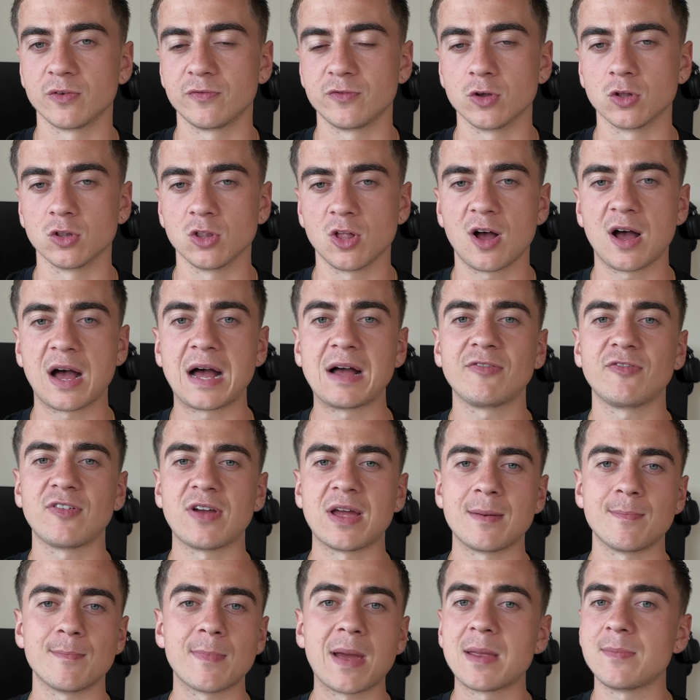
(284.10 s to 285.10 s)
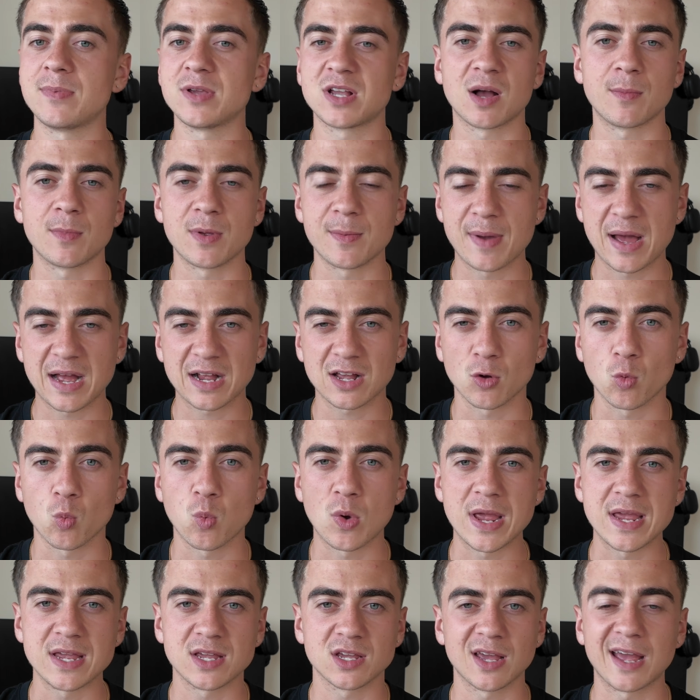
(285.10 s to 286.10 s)
of your life and maybe coming back a
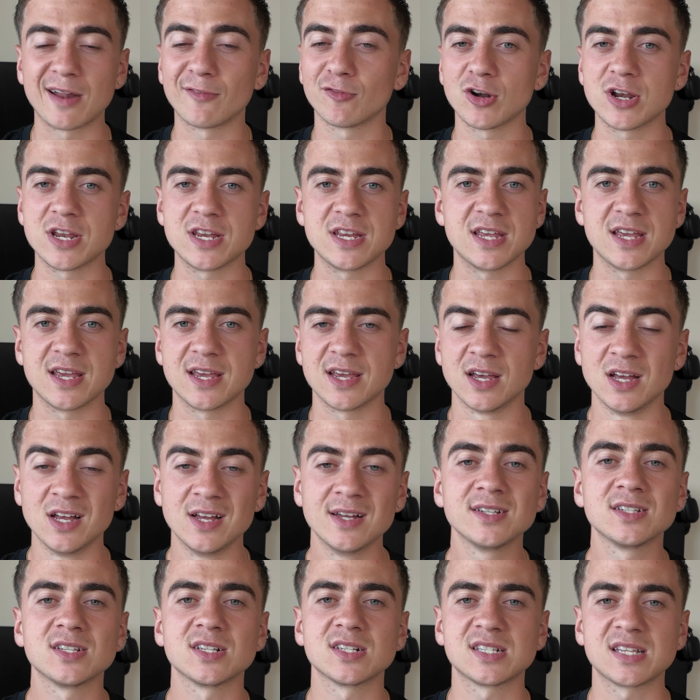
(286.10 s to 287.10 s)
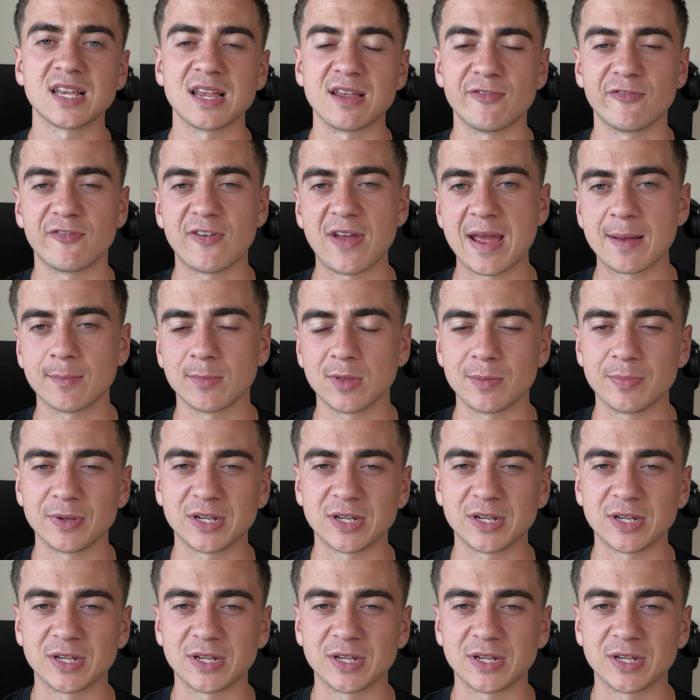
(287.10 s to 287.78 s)
week every year to see family?